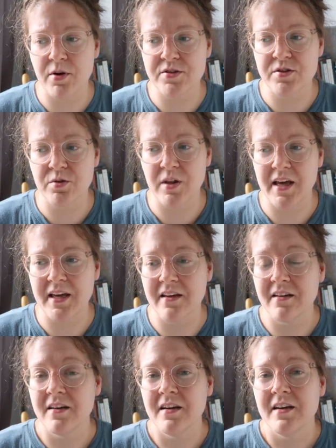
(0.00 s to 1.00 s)
but also
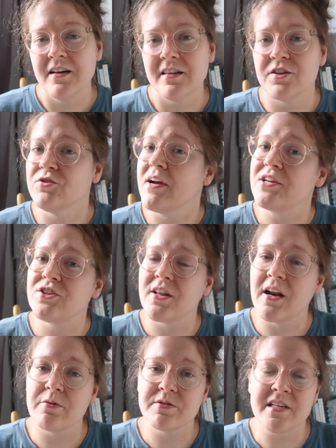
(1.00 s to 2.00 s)
like the trash
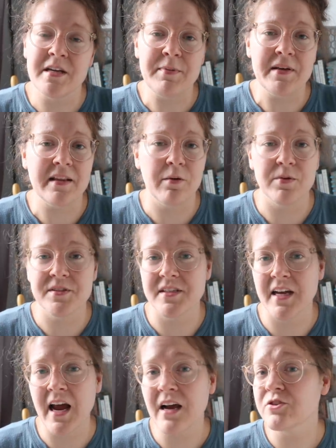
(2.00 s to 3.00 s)
that I was keeping that
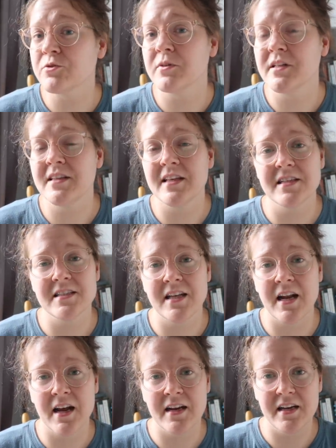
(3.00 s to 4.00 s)
wasn't actually things
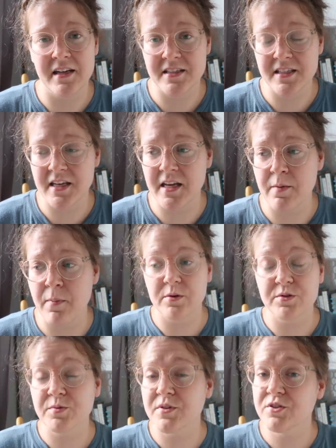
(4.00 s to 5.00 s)
that I needed to keep. I
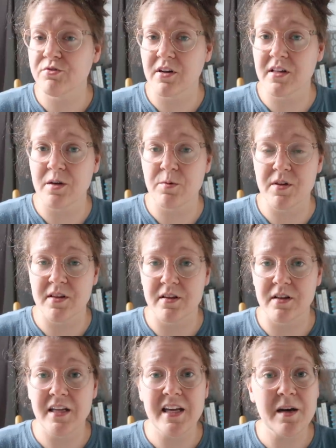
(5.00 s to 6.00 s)
was really struggling
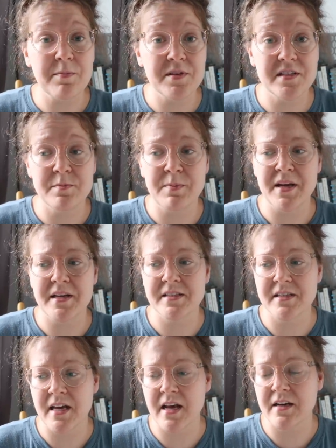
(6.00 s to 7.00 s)
with cleaning up this
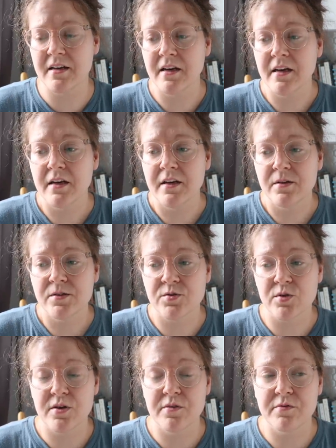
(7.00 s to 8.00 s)
space and
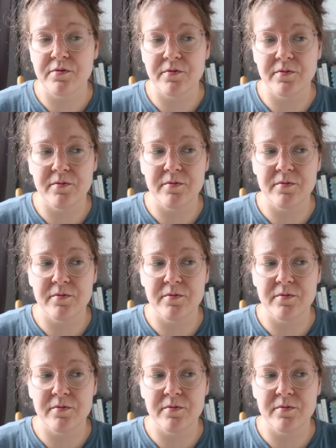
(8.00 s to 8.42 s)
sort of